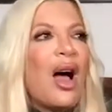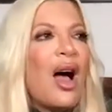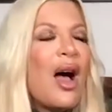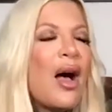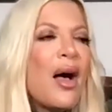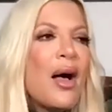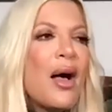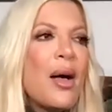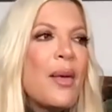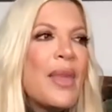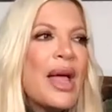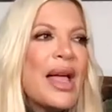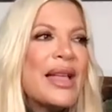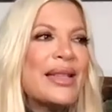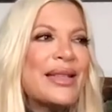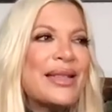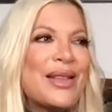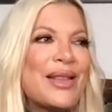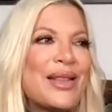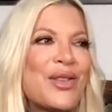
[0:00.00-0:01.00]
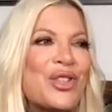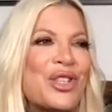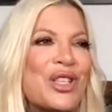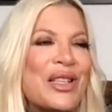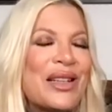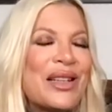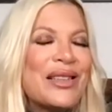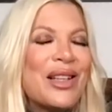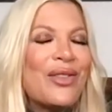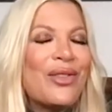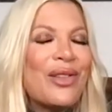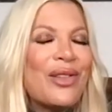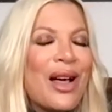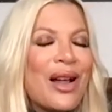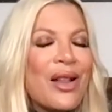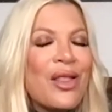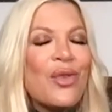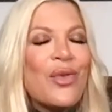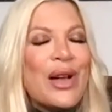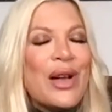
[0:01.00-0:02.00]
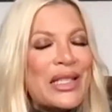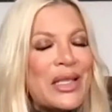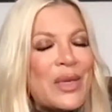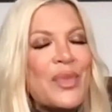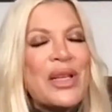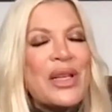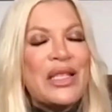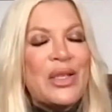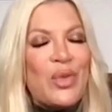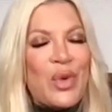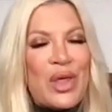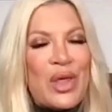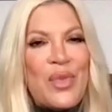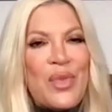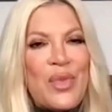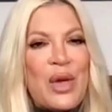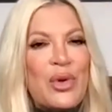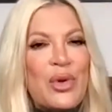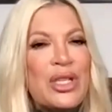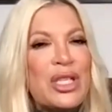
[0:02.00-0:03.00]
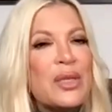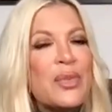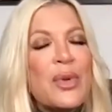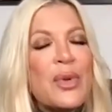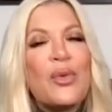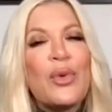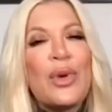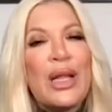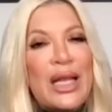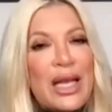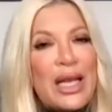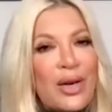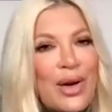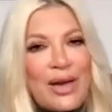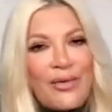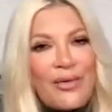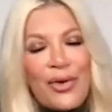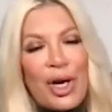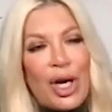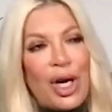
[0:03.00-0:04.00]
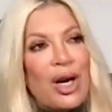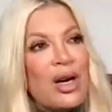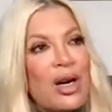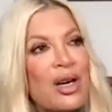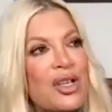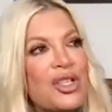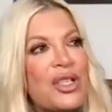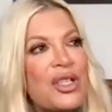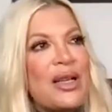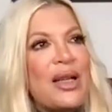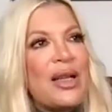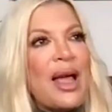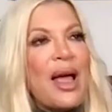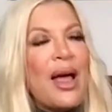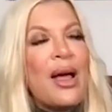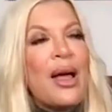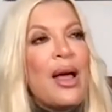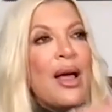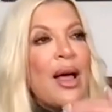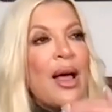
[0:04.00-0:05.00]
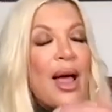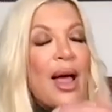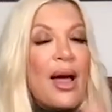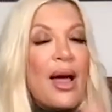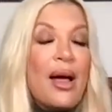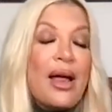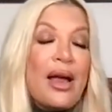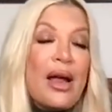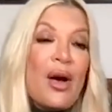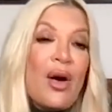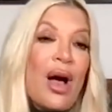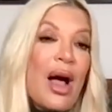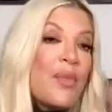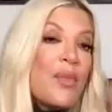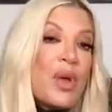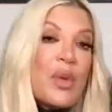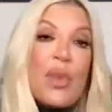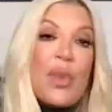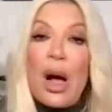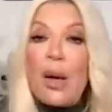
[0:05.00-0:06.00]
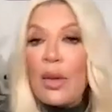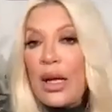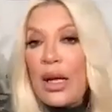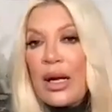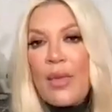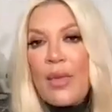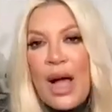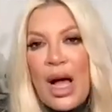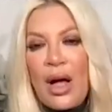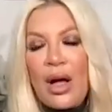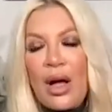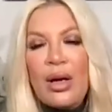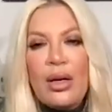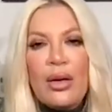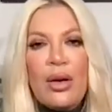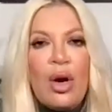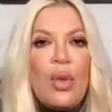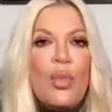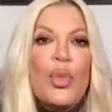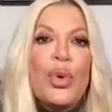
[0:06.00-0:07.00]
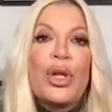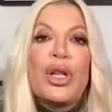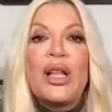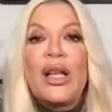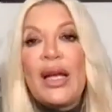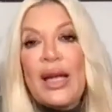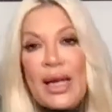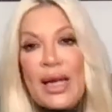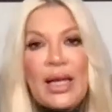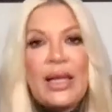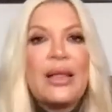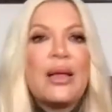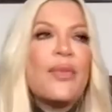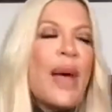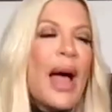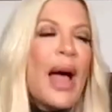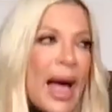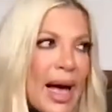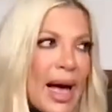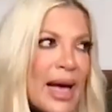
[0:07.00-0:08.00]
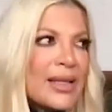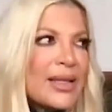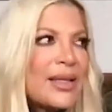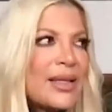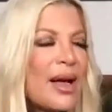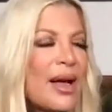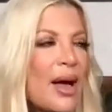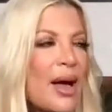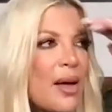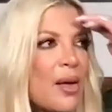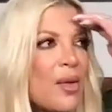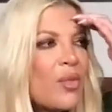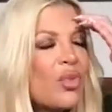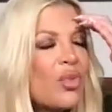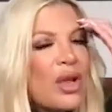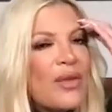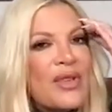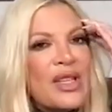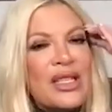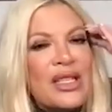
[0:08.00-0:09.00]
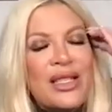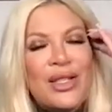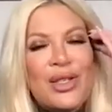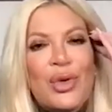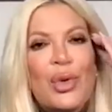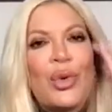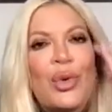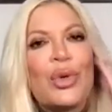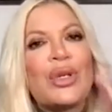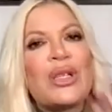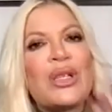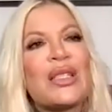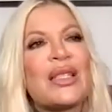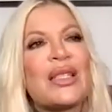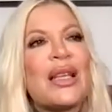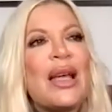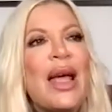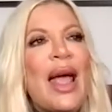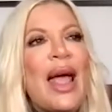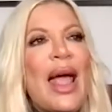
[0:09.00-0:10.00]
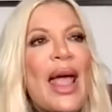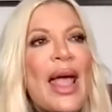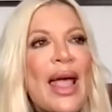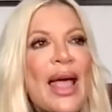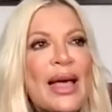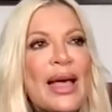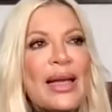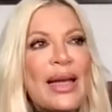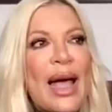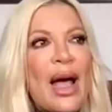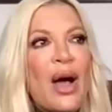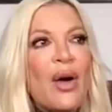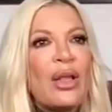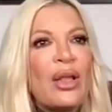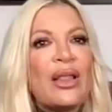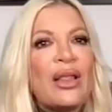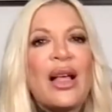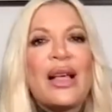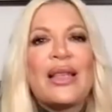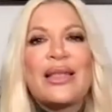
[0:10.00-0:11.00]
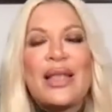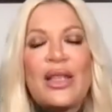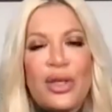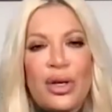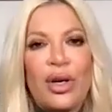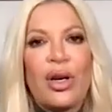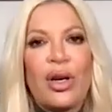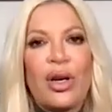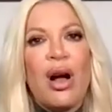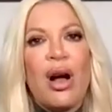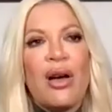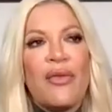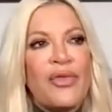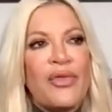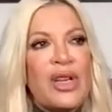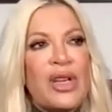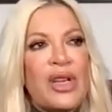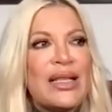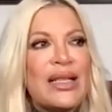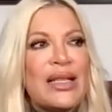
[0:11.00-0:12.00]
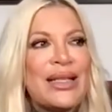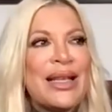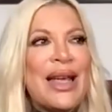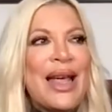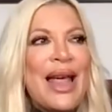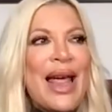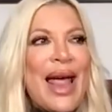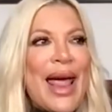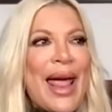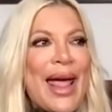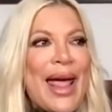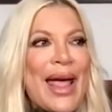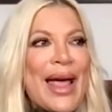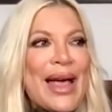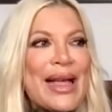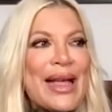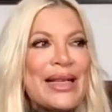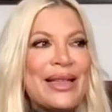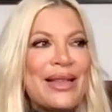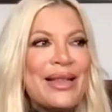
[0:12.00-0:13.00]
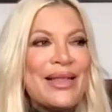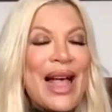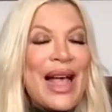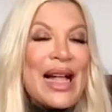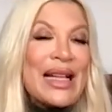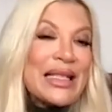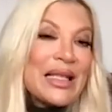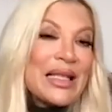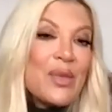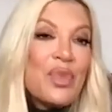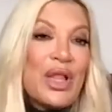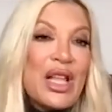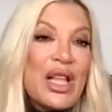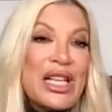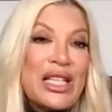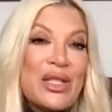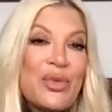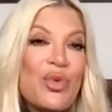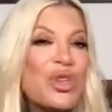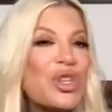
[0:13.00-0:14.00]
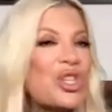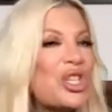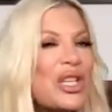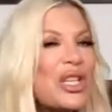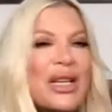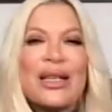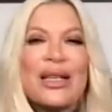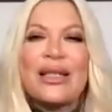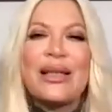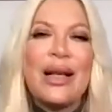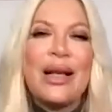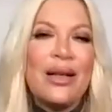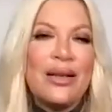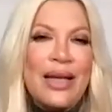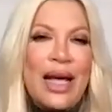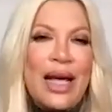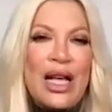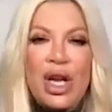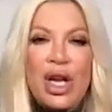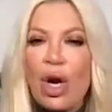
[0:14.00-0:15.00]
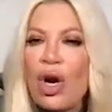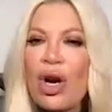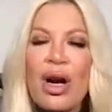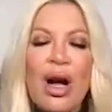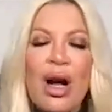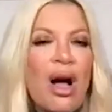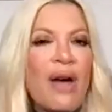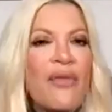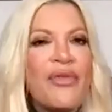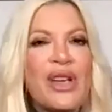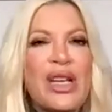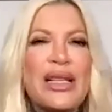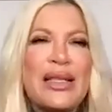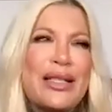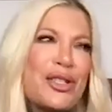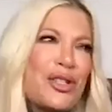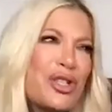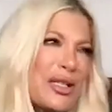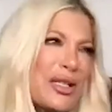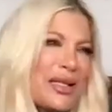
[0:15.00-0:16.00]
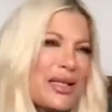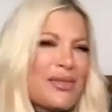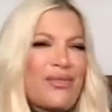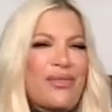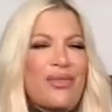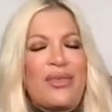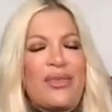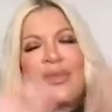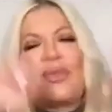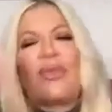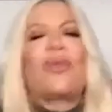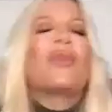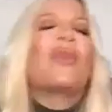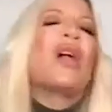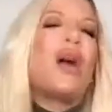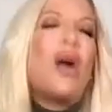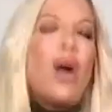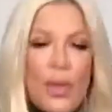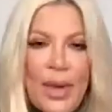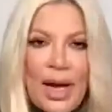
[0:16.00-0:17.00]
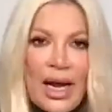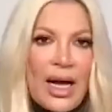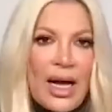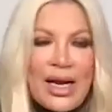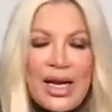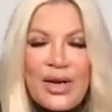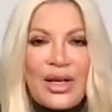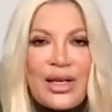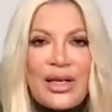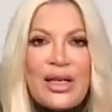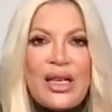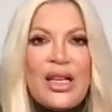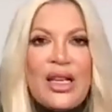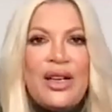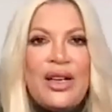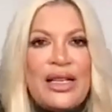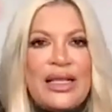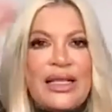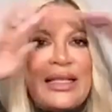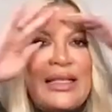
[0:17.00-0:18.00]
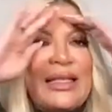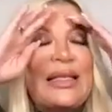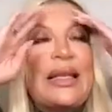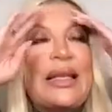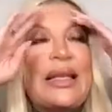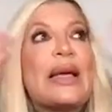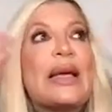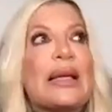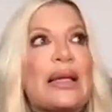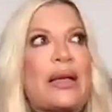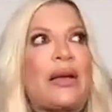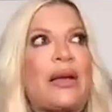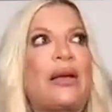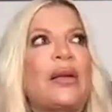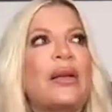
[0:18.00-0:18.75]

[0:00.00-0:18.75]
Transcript: Um, and so she does a lot of the recipes with me, which has been really great for her. She you know, I've been public about her bullying in the past at previous schools and how it lessened her confidence. And that's the place where she excels at. Her confidence just, oh my God, you can you can see it.